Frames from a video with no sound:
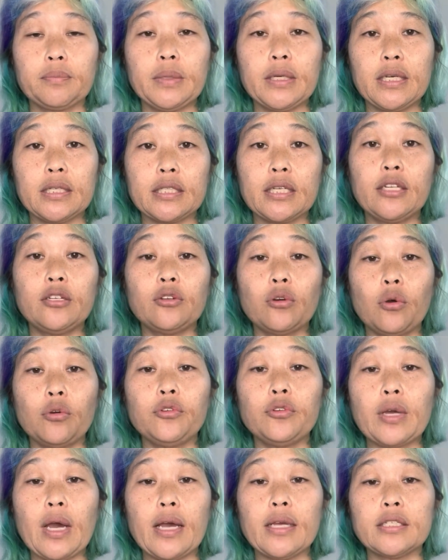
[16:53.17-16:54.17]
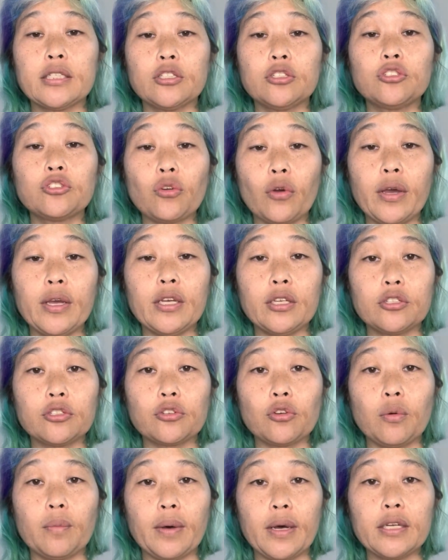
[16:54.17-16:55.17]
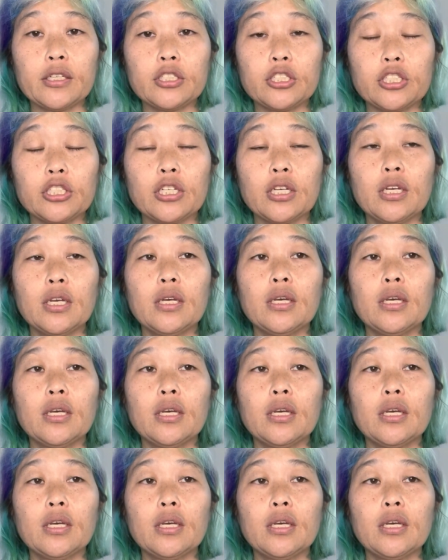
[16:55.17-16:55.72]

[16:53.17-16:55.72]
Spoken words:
because I know you guys enjoy it so much.